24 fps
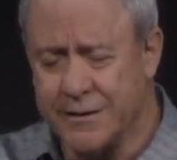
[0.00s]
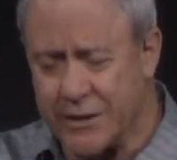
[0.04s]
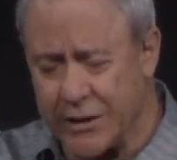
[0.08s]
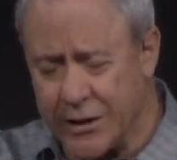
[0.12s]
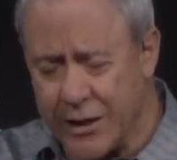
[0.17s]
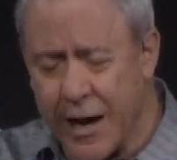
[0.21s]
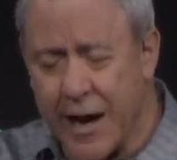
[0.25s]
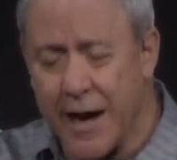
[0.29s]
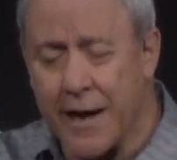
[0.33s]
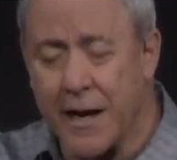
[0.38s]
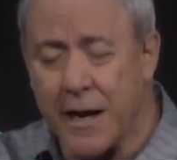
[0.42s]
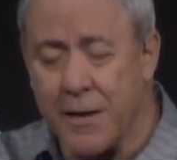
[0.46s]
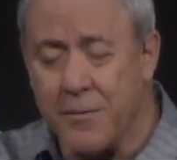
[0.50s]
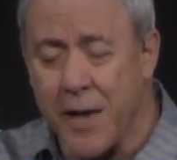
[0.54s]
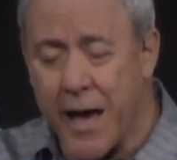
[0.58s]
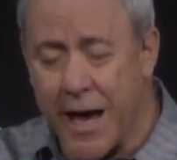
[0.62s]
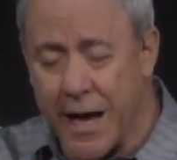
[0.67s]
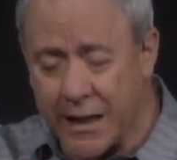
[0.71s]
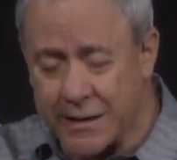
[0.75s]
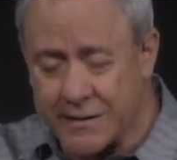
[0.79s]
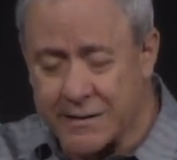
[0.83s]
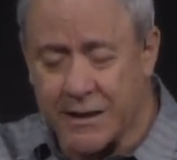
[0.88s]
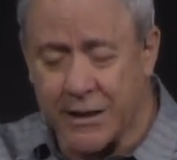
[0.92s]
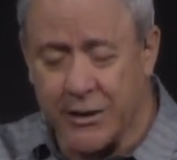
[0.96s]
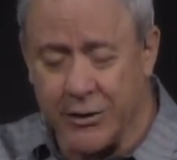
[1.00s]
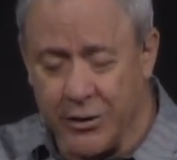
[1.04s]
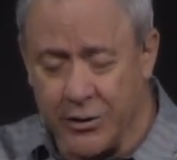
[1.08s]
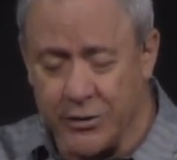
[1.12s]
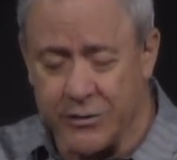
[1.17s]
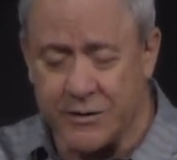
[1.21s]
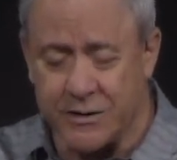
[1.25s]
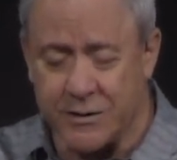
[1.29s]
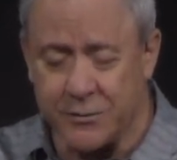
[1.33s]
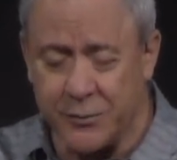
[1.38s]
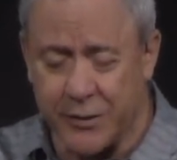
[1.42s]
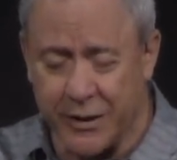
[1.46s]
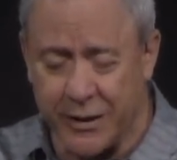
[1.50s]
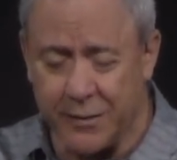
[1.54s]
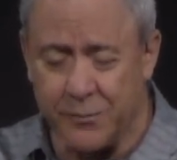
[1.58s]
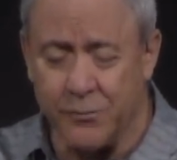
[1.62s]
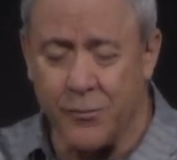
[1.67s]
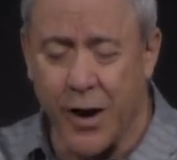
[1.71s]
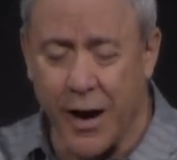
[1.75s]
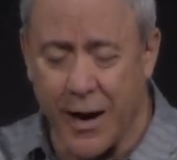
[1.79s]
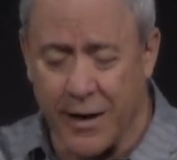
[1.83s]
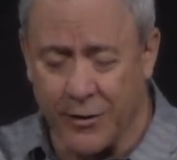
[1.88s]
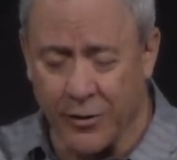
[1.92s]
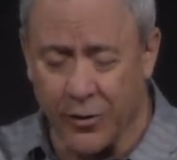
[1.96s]
Tonight, I'm asking you to be
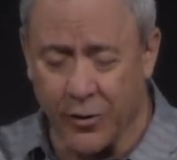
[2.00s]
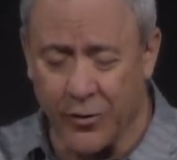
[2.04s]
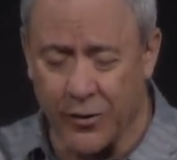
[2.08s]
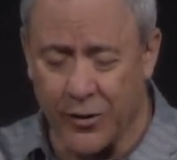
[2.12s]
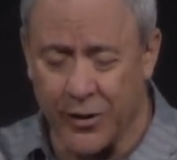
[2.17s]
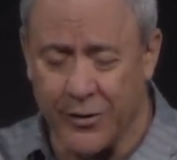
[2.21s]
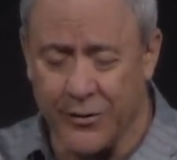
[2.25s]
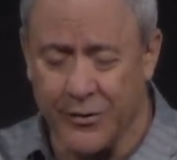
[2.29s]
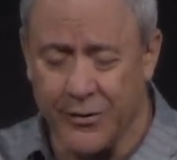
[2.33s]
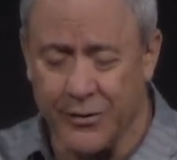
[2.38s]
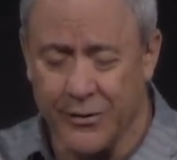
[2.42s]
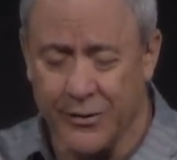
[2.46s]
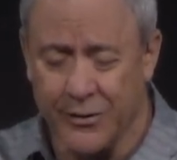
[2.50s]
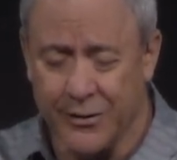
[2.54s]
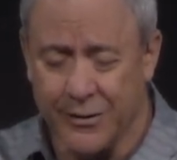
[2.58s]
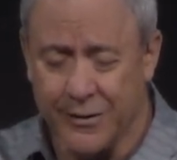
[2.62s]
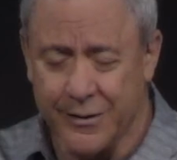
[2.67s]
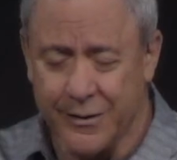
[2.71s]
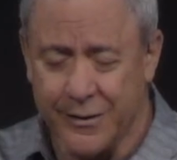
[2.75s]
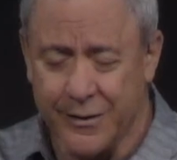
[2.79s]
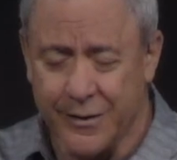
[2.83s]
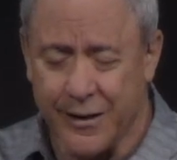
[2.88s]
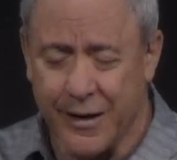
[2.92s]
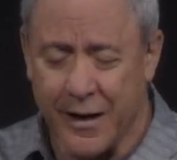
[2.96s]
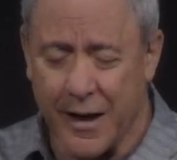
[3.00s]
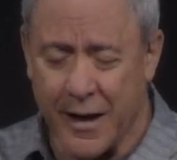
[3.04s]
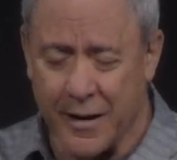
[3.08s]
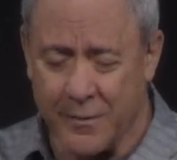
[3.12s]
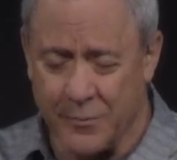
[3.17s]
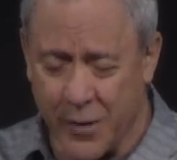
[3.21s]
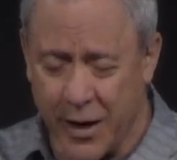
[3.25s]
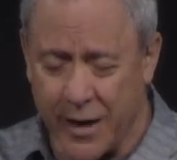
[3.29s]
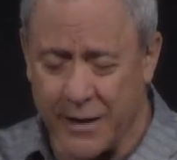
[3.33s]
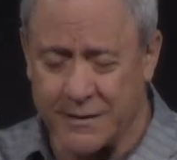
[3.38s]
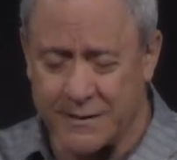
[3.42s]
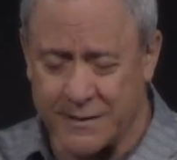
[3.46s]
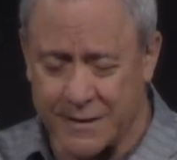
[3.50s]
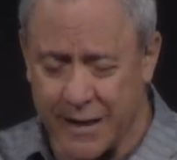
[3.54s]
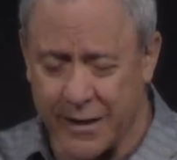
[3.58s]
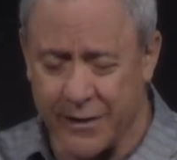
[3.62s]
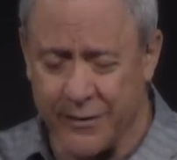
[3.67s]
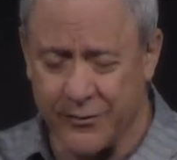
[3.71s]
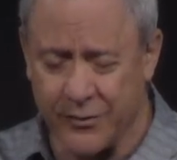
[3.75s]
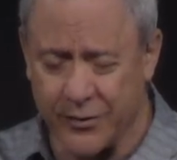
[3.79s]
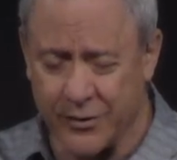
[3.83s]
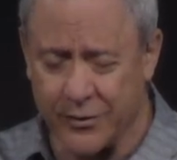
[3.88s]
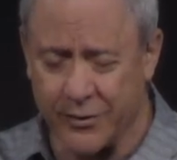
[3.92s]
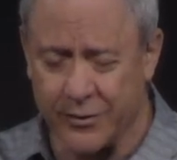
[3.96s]
my Lord and my
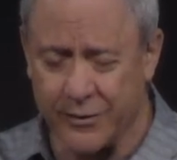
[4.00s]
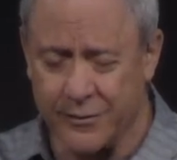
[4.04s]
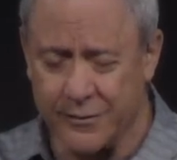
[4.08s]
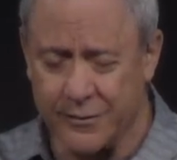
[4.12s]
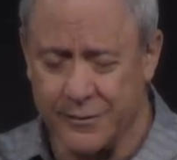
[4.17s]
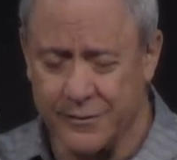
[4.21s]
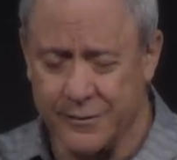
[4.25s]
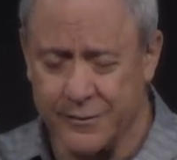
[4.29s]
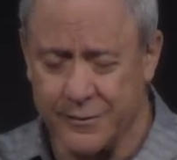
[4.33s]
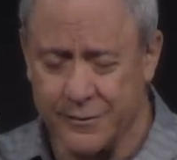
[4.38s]
Savior.